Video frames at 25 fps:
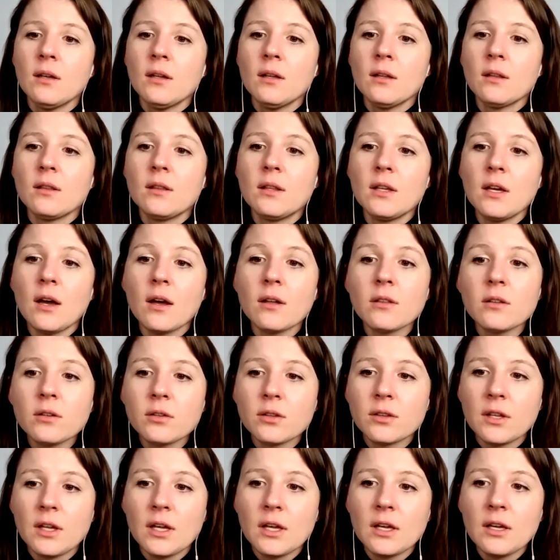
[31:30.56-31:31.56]
The other
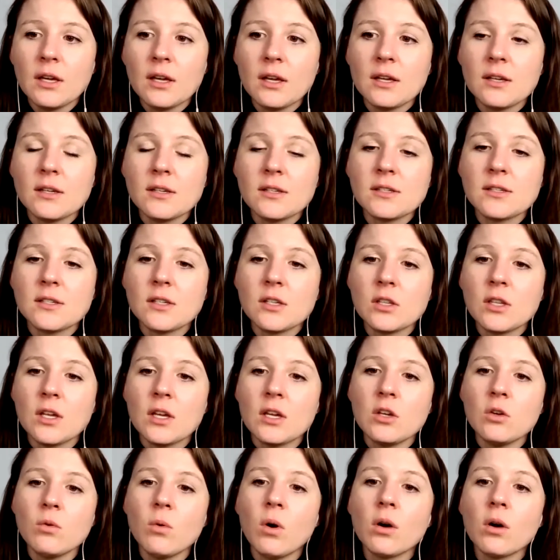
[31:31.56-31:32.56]
thing is
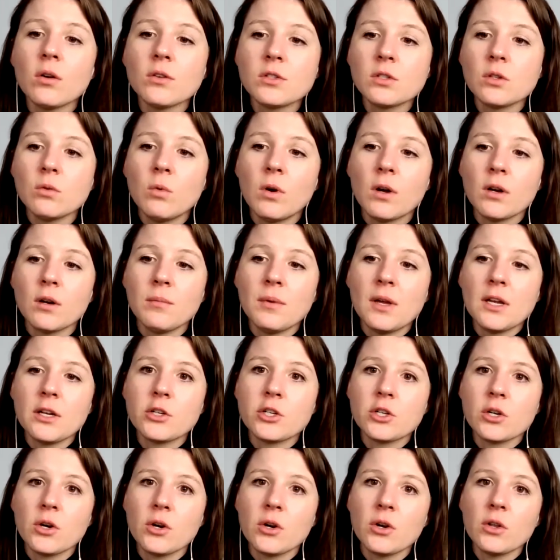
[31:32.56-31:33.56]
that you also want to make
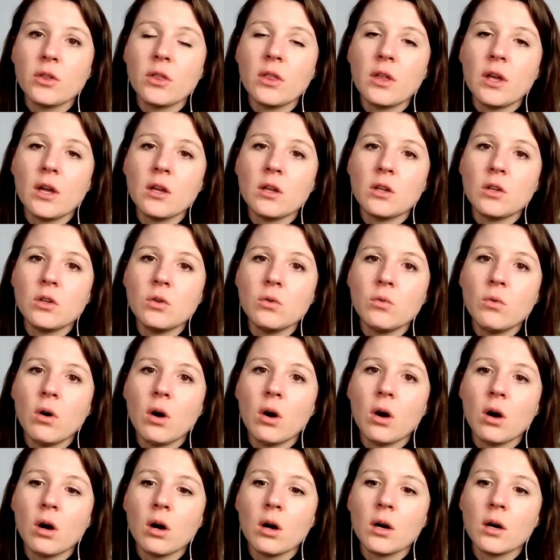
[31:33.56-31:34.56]
sure that you
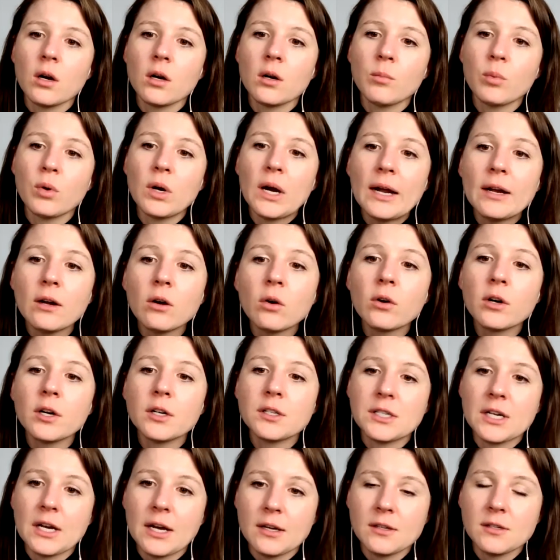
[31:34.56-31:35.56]
are
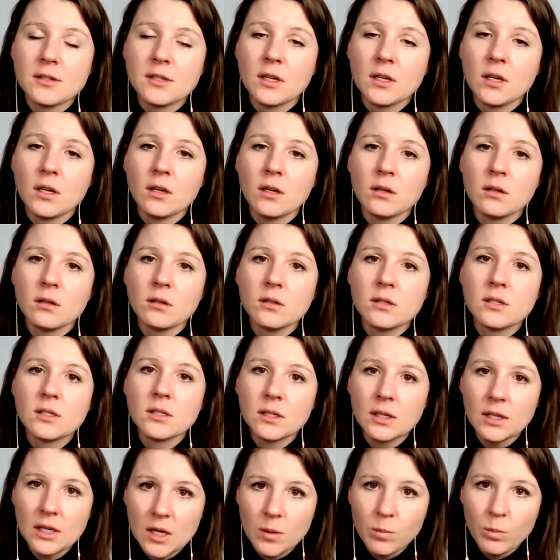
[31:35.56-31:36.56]
prioritizing
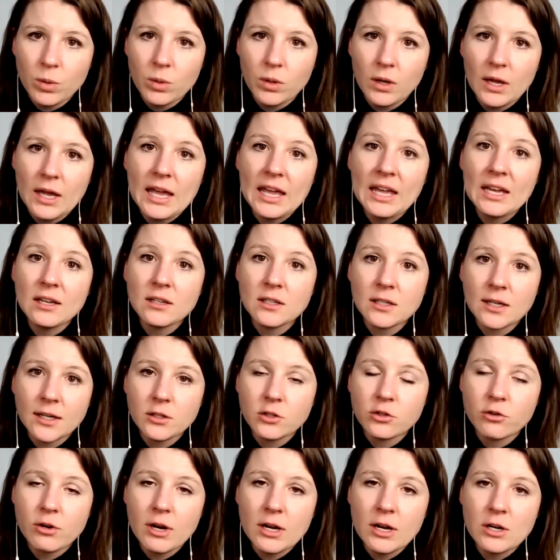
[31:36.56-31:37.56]
sleep and
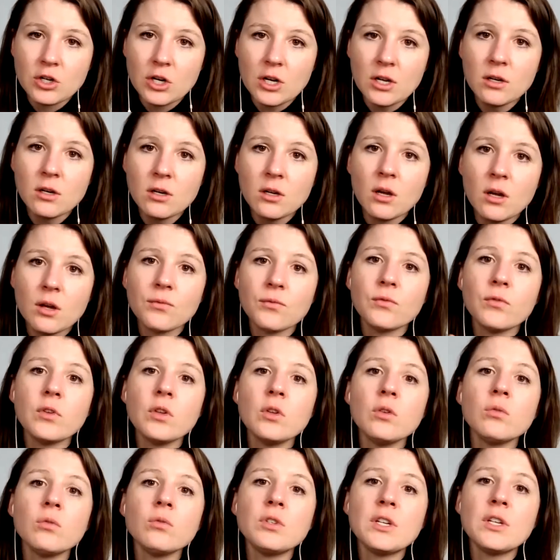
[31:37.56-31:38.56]
hydration a
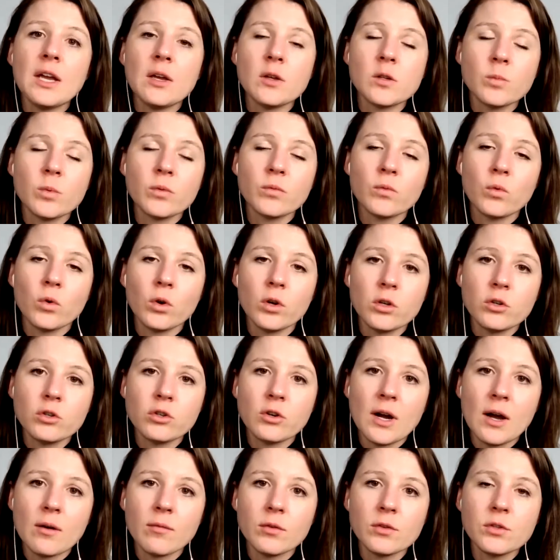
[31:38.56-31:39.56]
few days before you
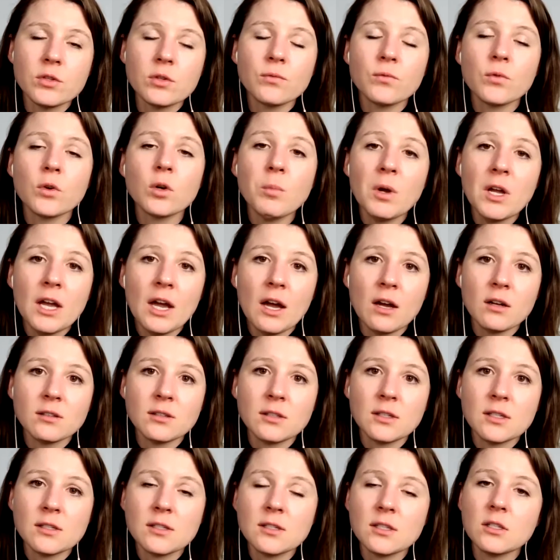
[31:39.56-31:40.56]
travel. So for my
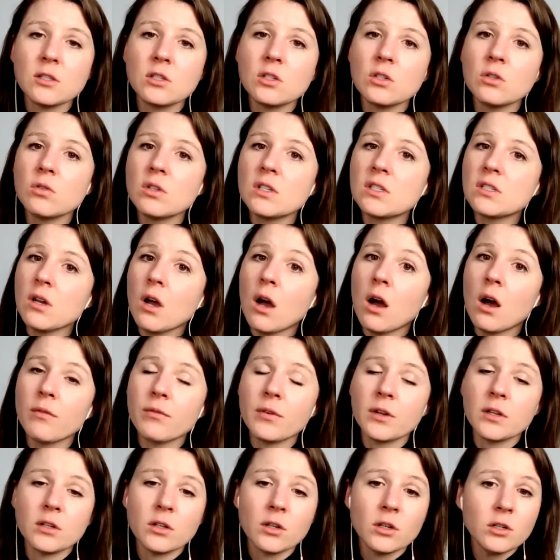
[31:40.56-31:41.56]
athletes that do this
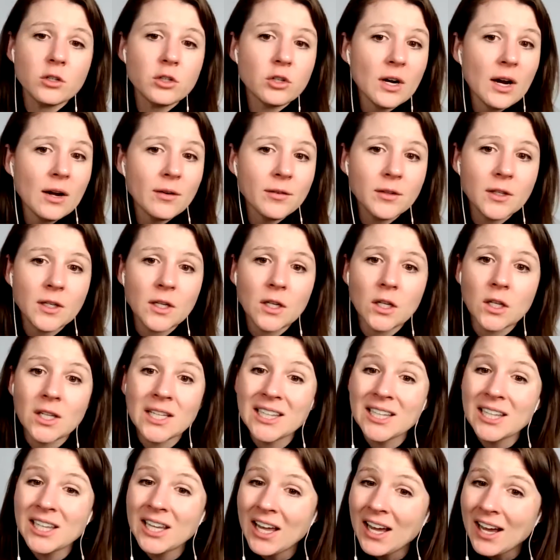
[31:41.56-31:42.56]
often, you're traveling a
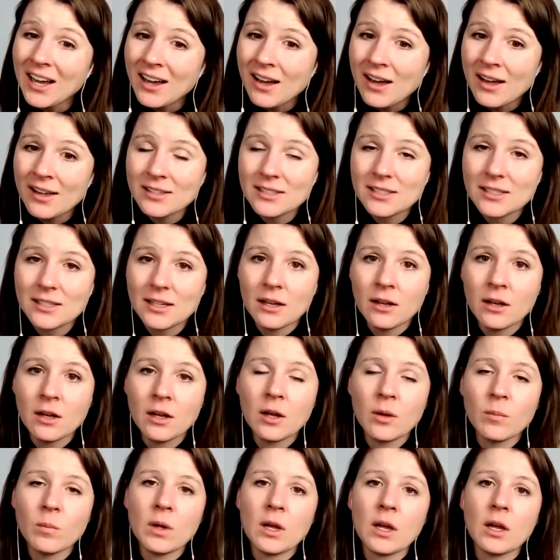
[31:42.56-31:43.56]
lot,
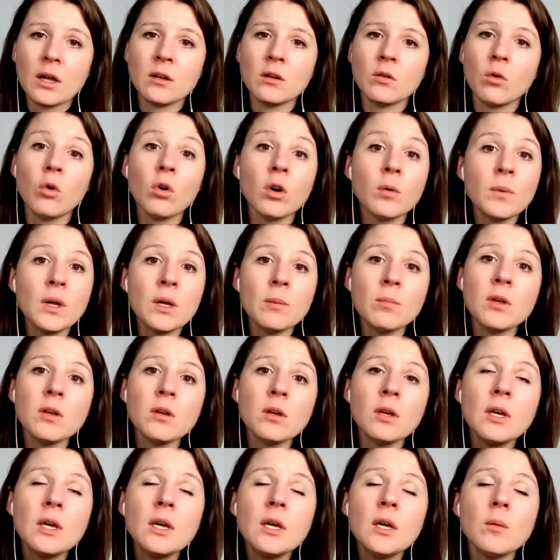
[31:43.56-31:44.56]
and or
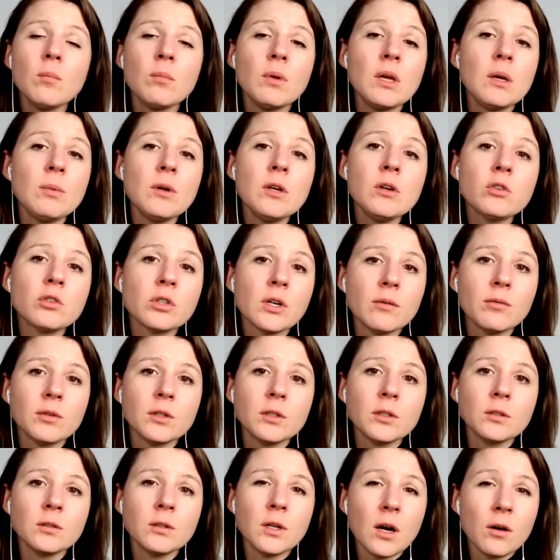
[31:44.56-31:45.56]
maybe you
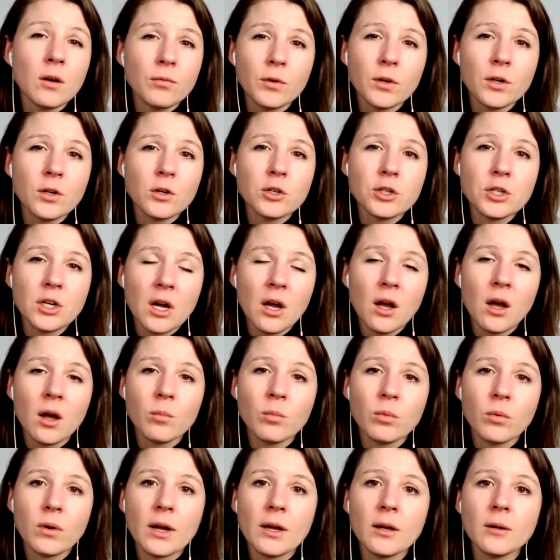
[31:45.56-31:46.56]
travel a lot for your job,
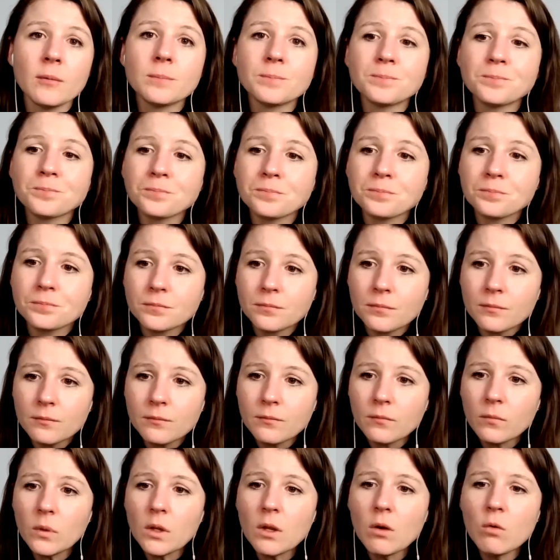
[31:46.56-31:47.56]
right?
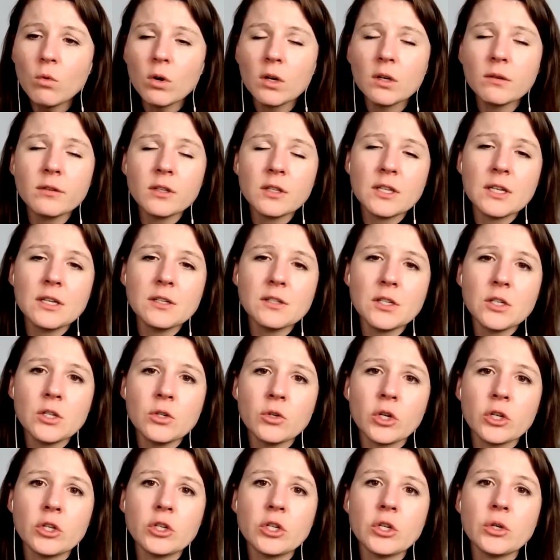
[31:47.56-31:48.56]
One of the things that you
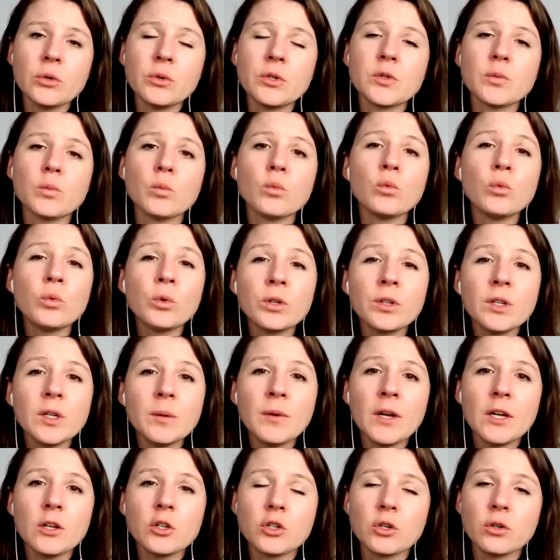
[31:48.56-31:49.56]
can do is really
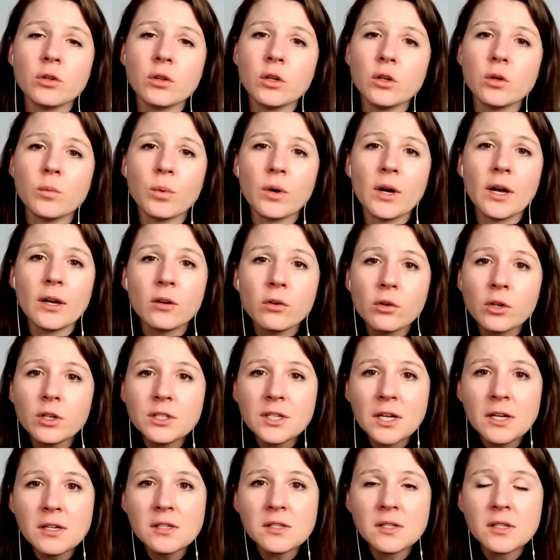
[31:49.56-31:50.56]
make sure that you
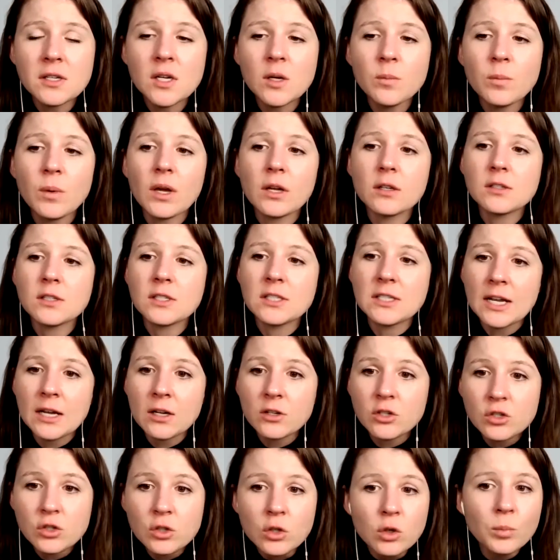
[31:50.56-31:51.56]
prioritize sleep and stay
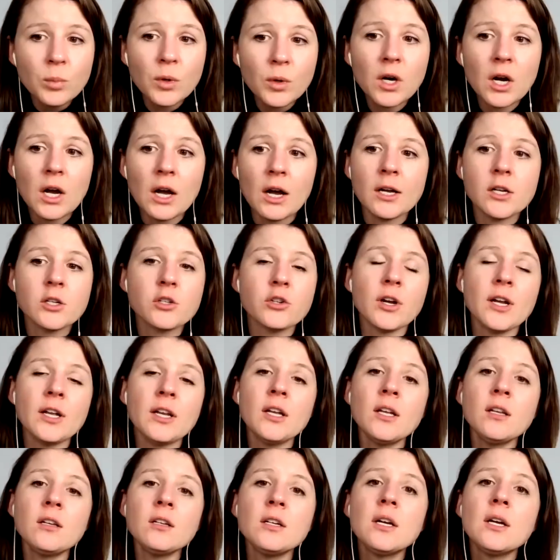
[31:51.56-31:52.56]
super
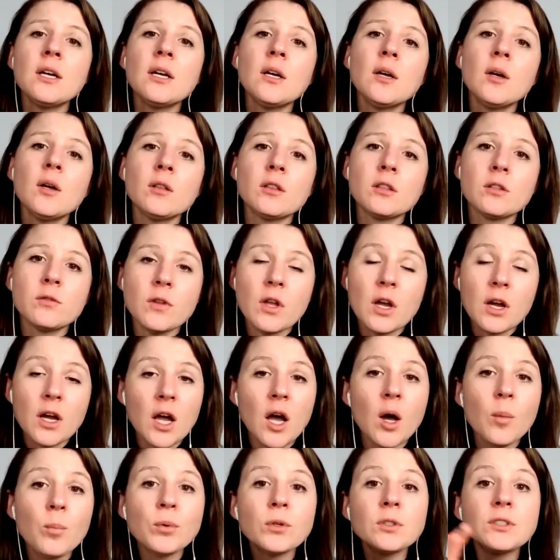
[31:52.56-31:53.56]
hydrated a
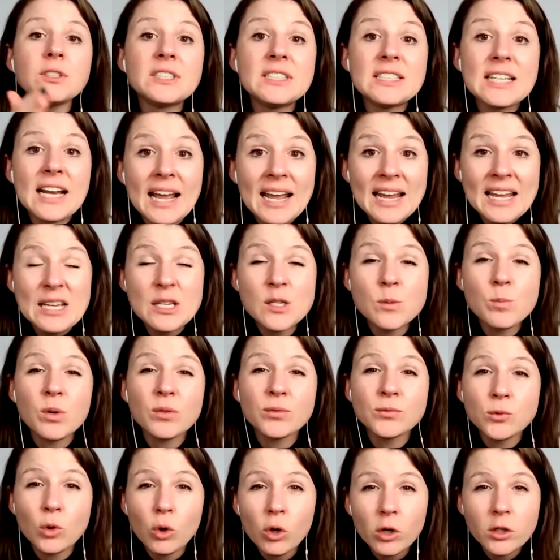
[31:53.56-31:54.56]
couple days
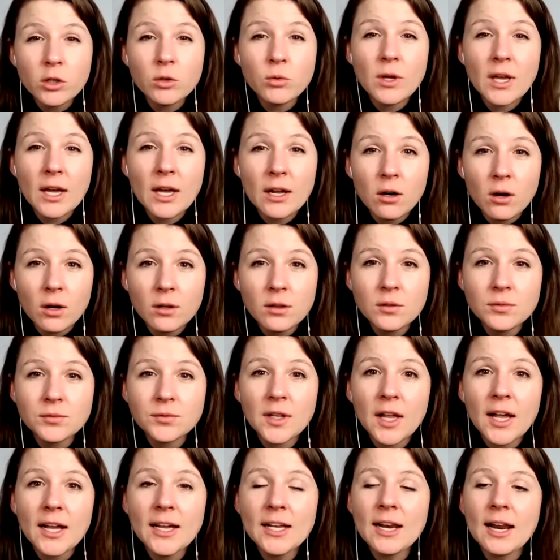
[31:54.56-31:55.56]
before you get on the
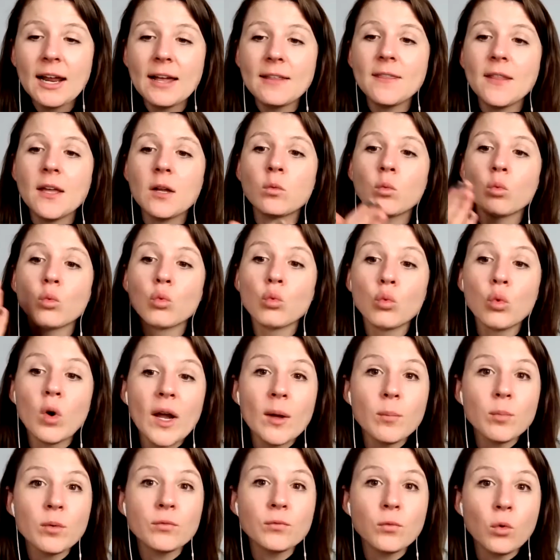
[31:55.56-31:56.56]
flight, and then
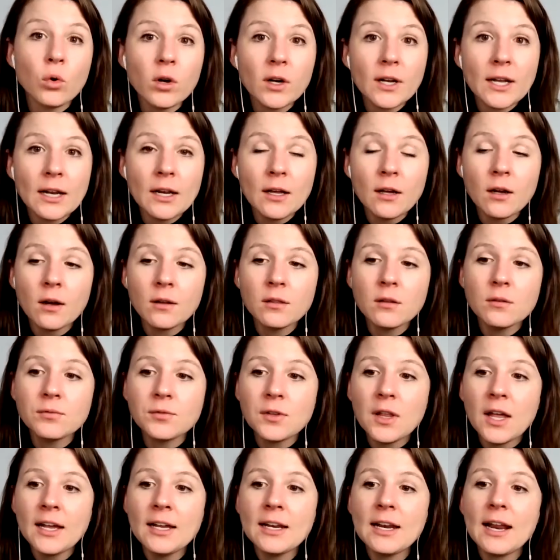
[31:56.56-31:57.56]
right before getting on the
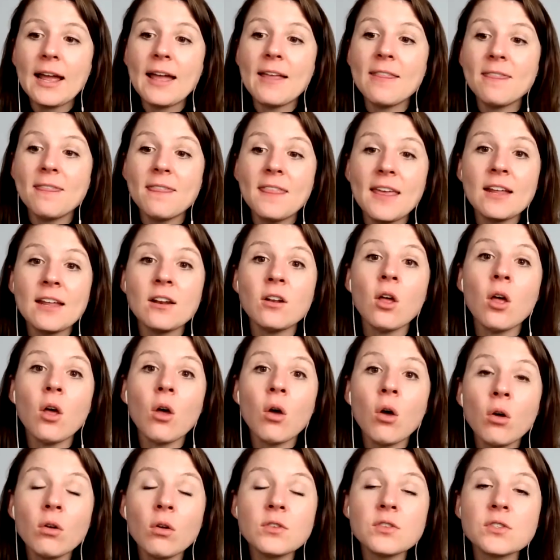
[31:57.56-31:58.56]
flight. And then
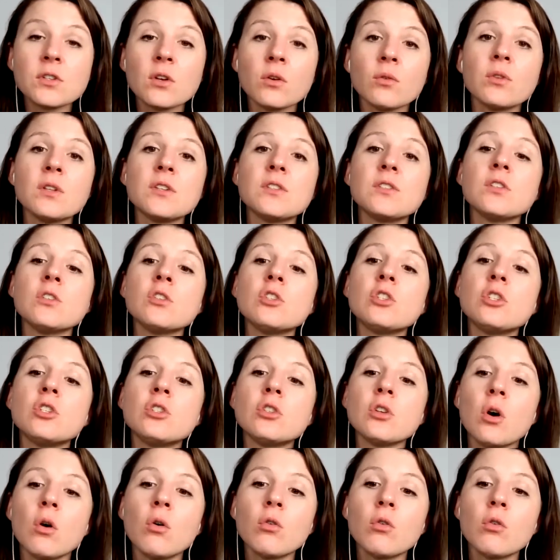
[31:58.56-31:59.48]
also, this is so